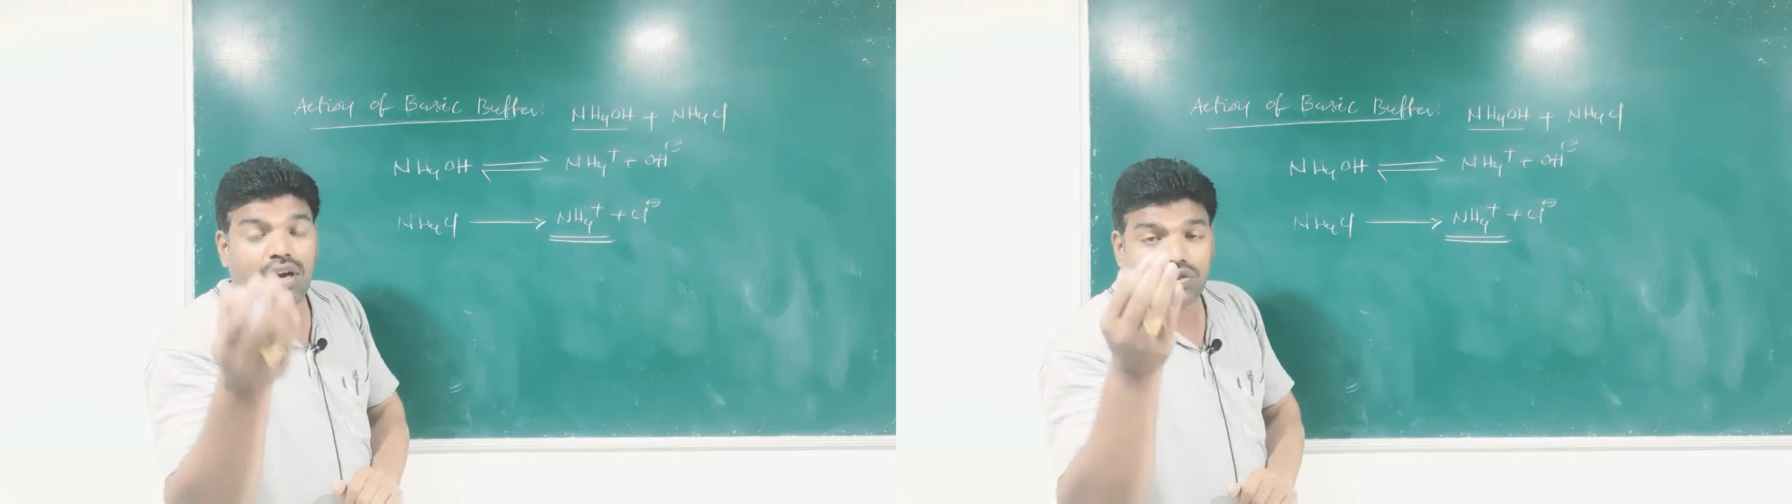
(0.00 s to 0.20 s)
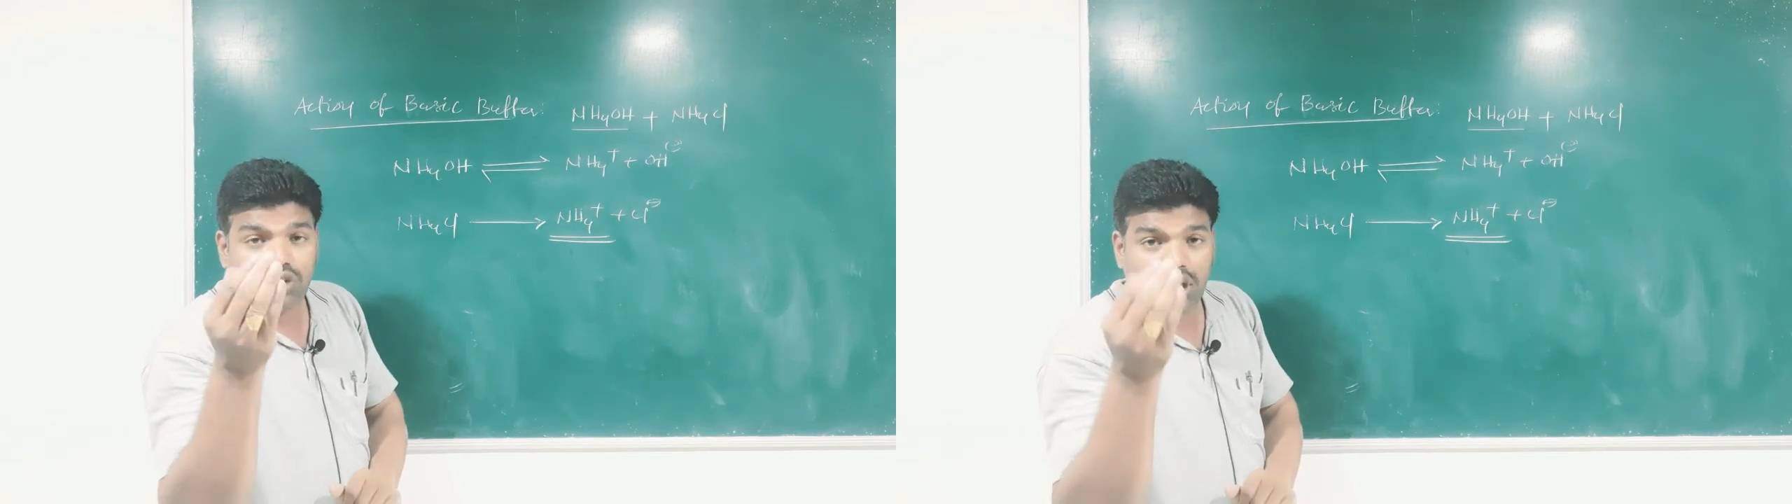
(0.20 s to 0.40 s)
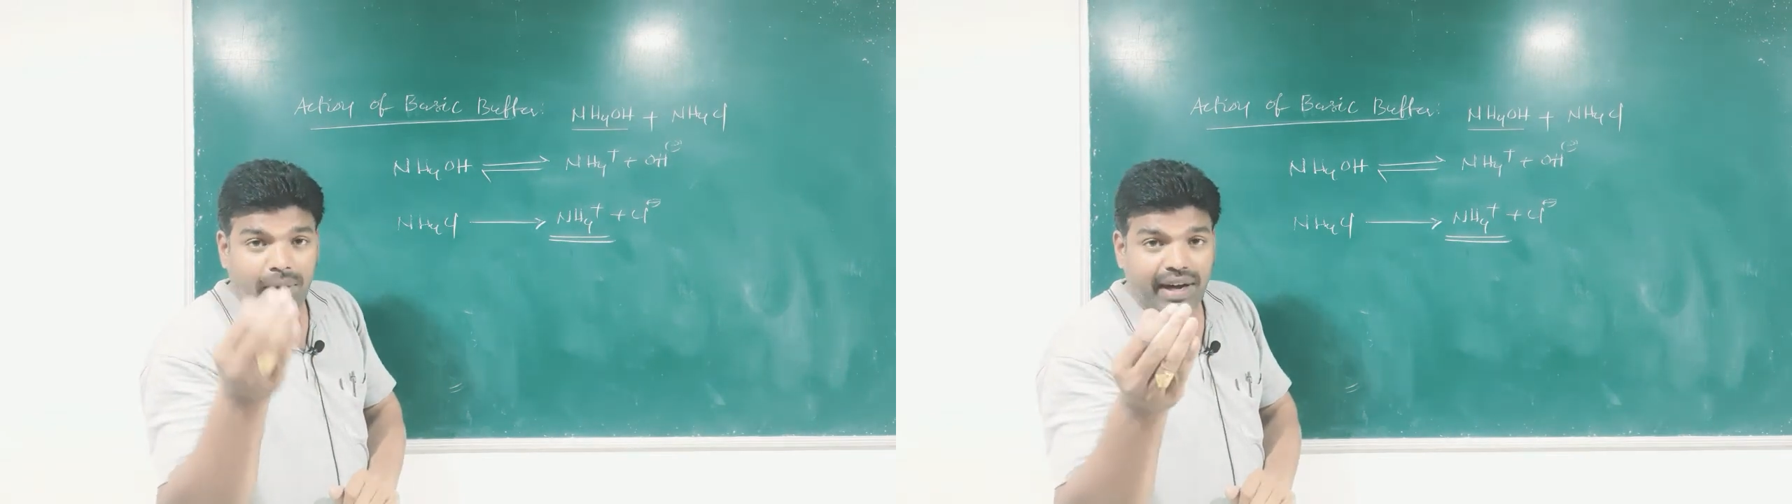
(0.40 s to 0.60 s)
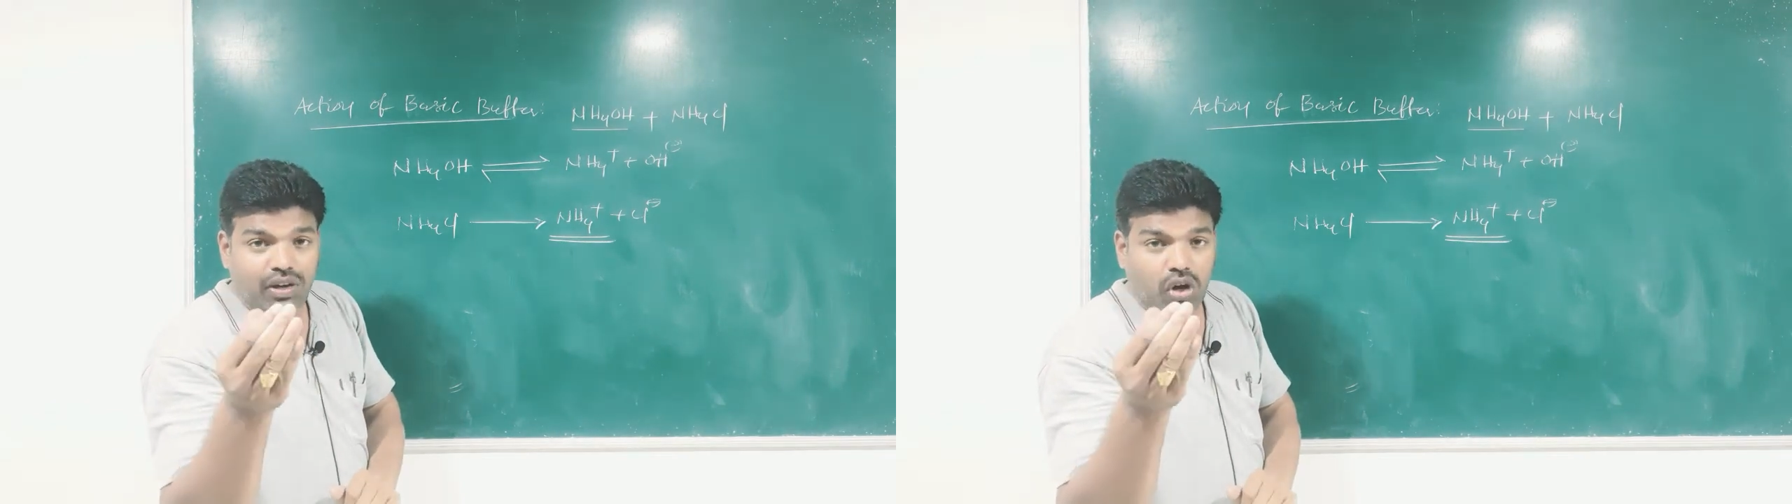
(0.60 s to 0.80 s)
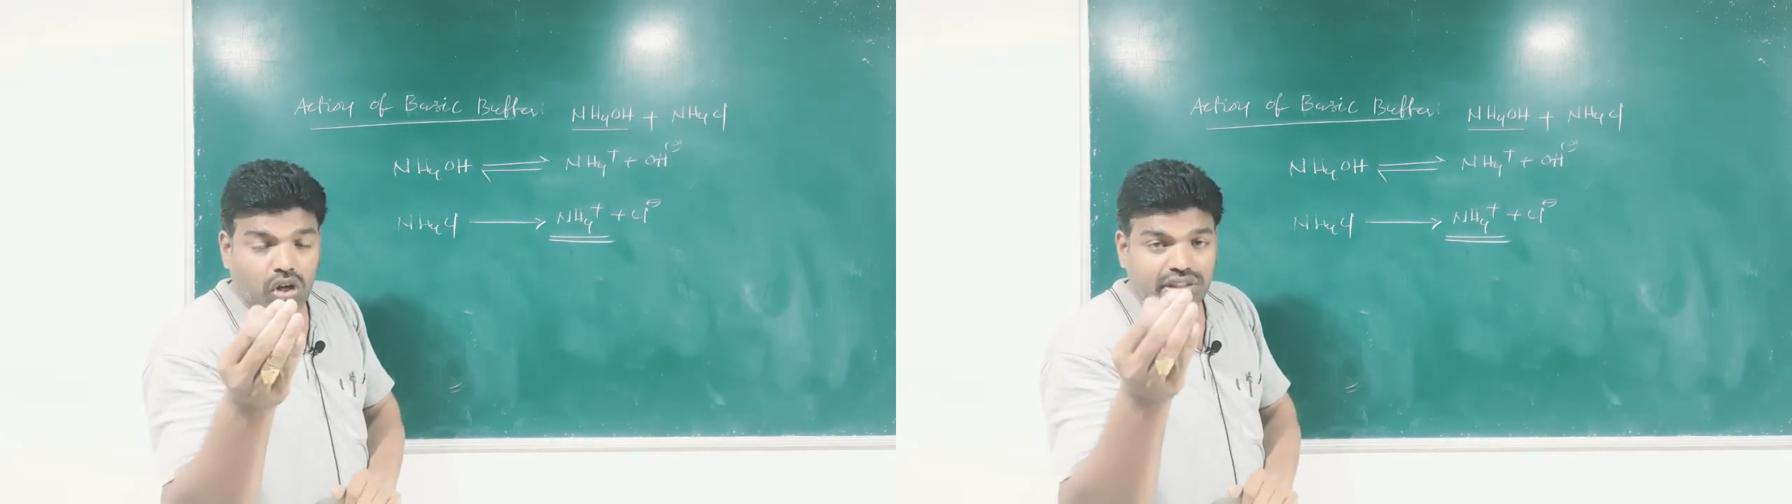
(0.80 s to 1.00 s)
sodium
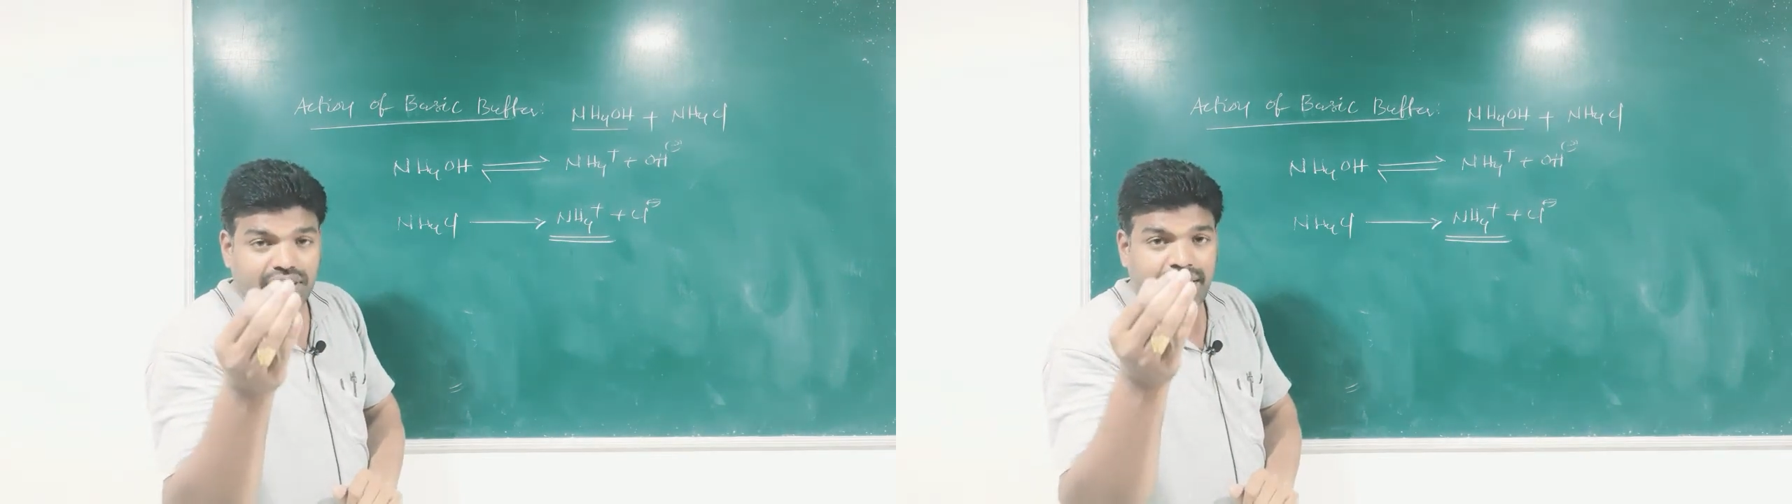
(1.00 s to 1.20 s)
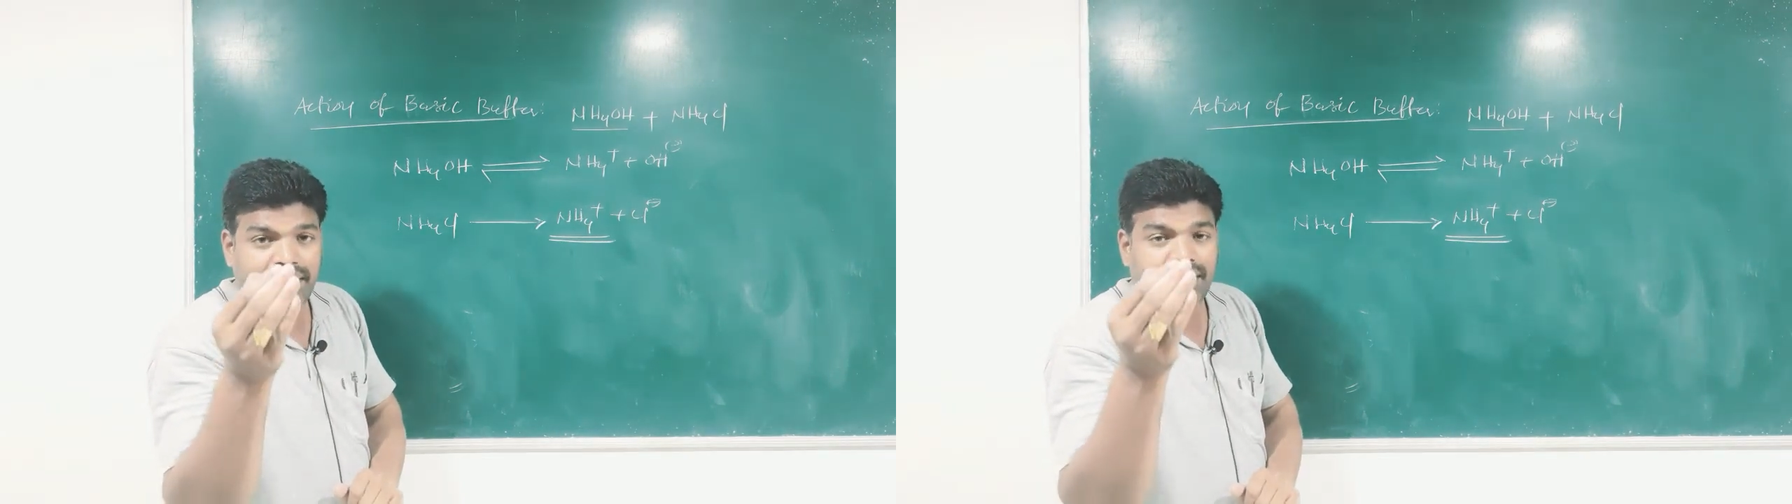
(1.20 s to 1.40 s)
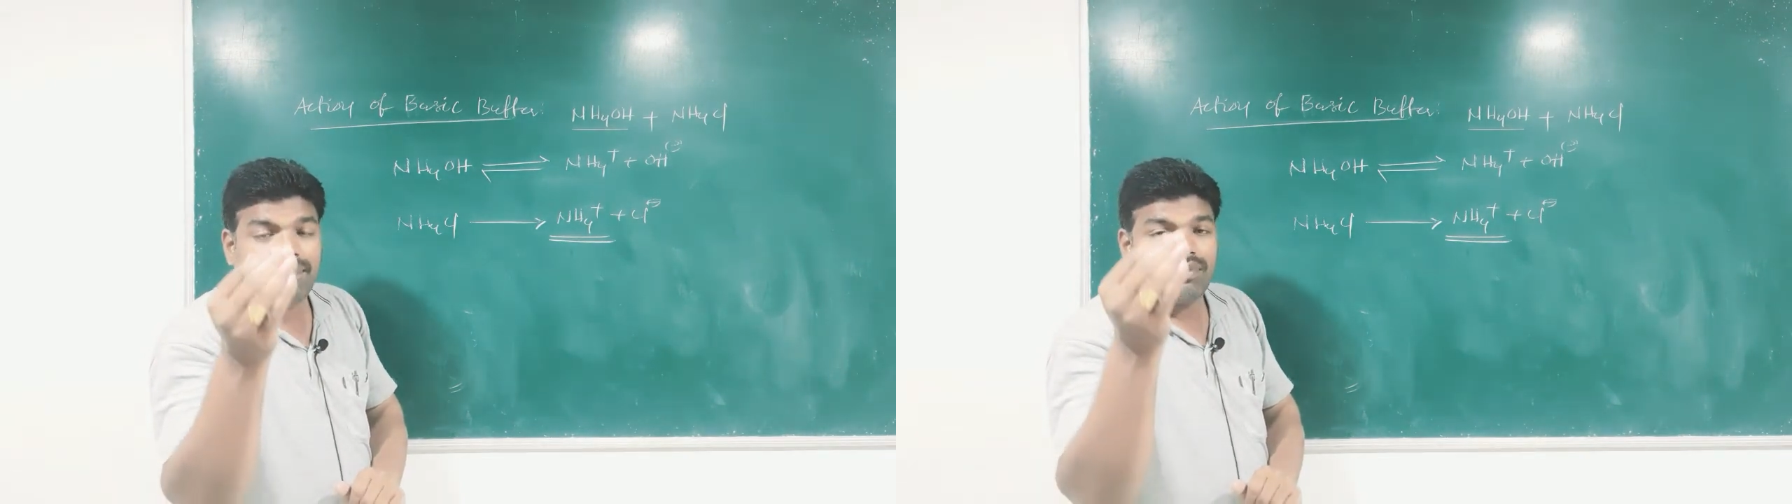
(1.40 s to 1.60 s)
hydroxide,